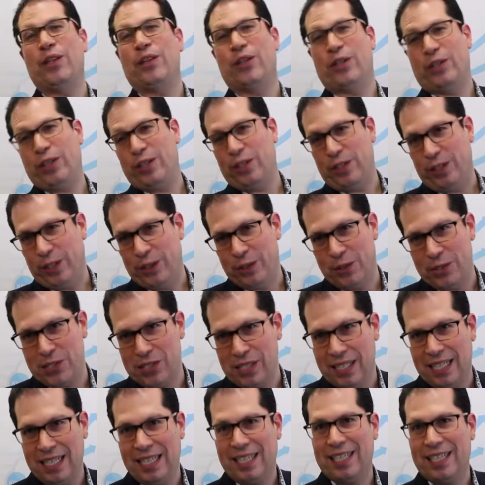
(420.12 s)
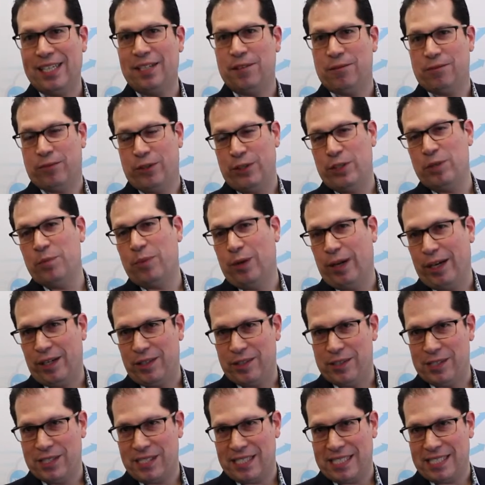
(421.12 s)
The good news it, for new
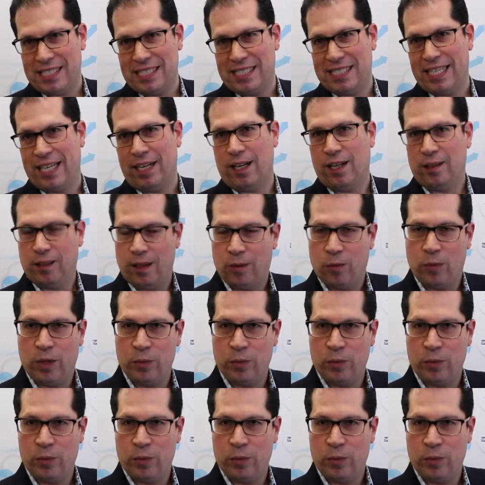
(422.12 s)
partners is that lot,